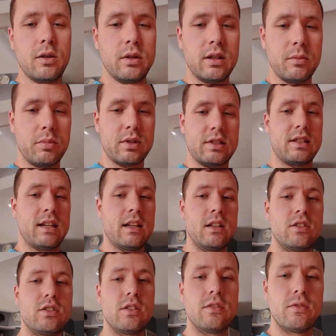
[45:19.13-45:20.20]
what the
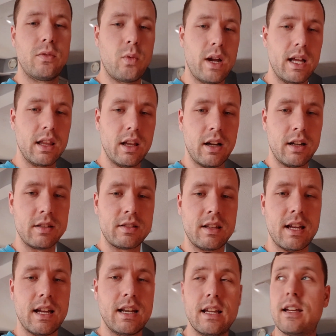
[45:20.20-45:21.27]
percentage of weight loss
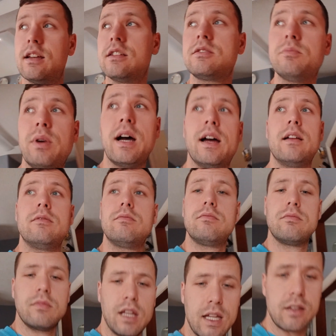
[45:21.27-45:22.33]
that is, but
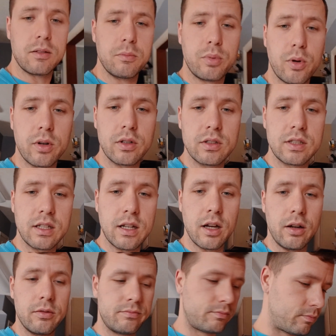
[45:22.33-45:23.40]
that's important to know.